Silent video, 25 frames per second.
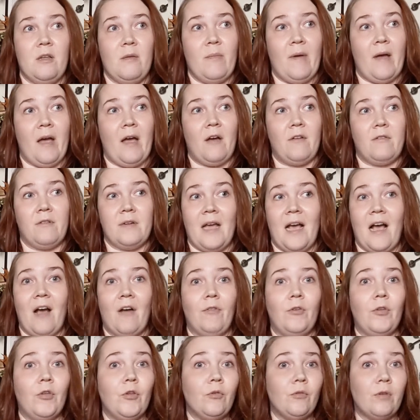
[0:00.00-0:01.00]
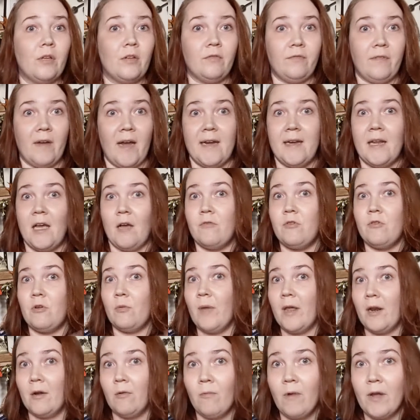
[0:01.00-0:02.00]
about how you can find out, no
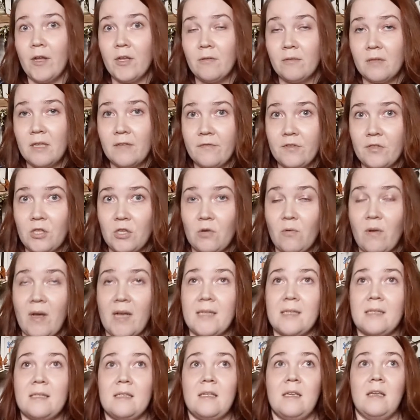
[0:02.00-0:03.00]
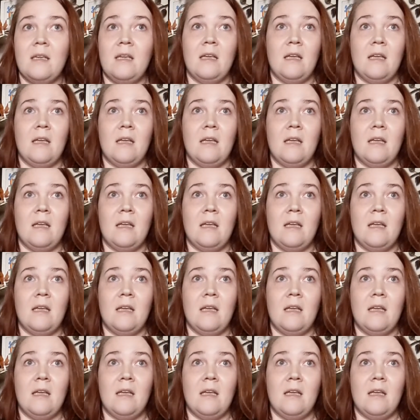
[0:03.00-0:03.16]
matter where you live in the U.S.,